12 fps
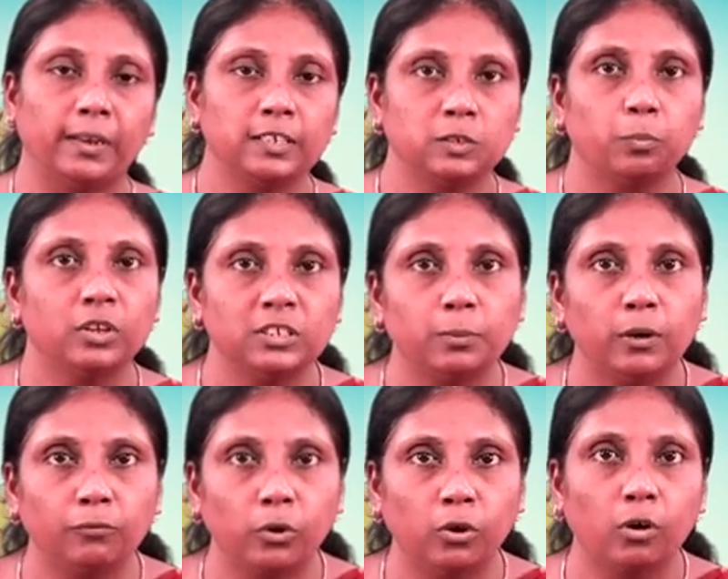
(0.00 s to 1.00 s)

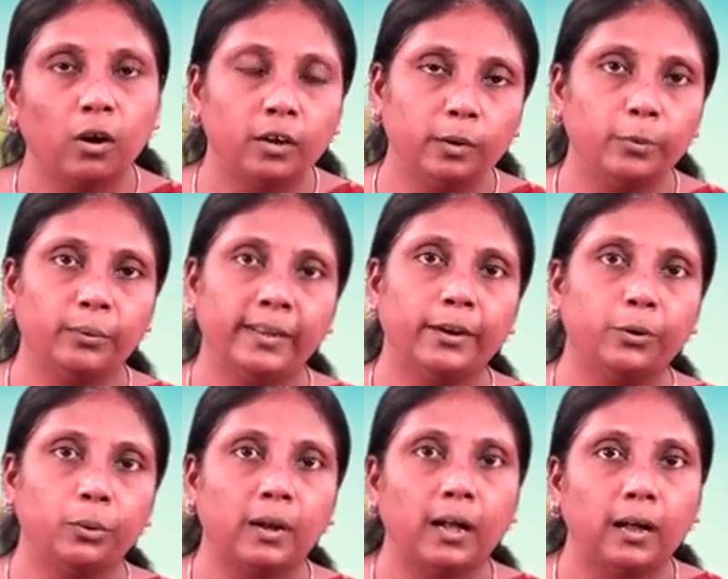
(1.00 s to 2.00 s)
responsible for contributing
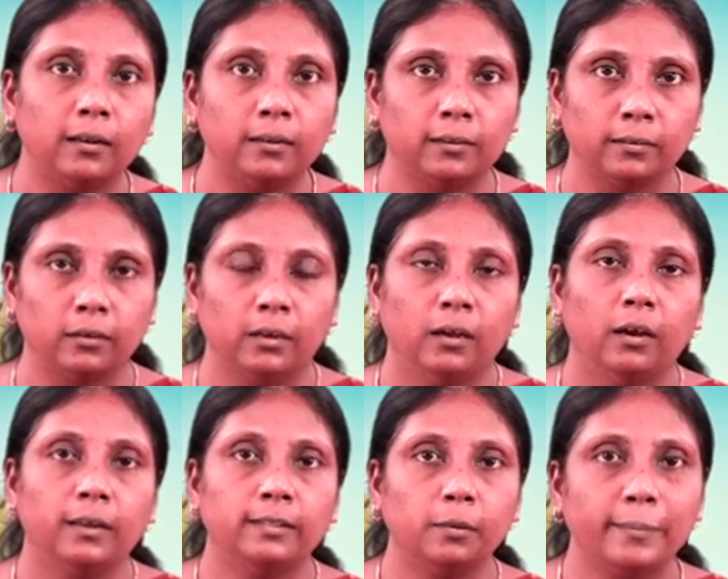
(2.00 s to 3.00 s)
to color
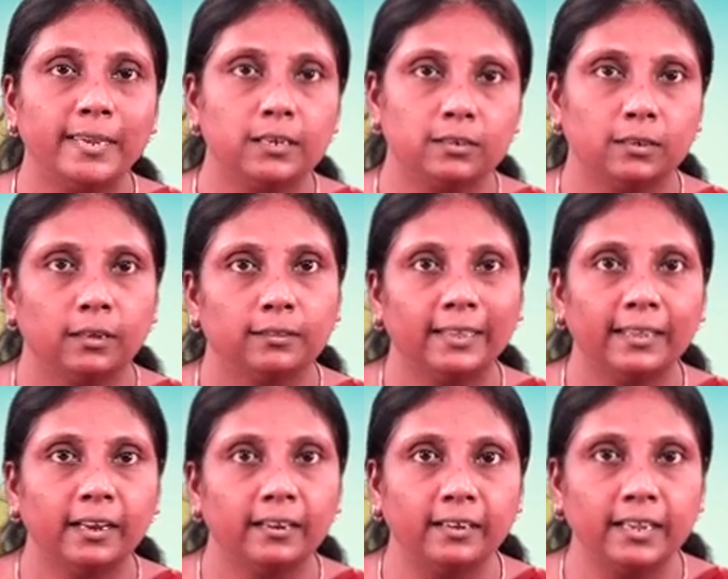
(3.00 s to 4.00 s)
in the meat, they
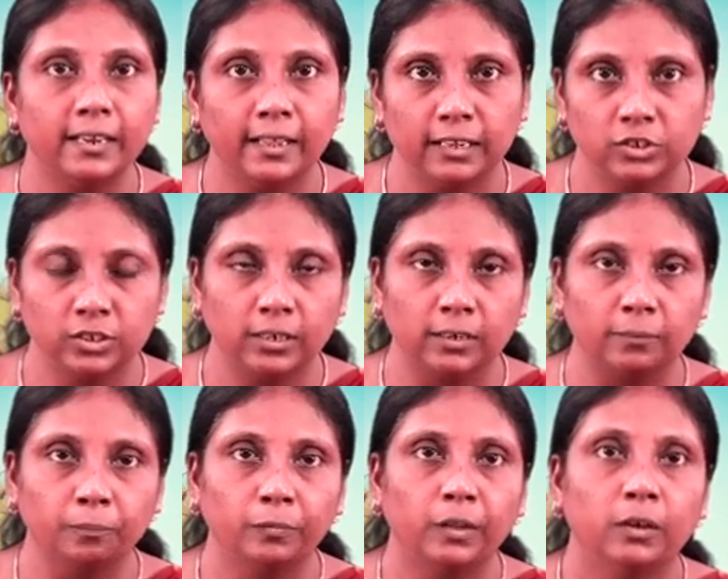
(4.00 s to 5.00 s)
get denatured.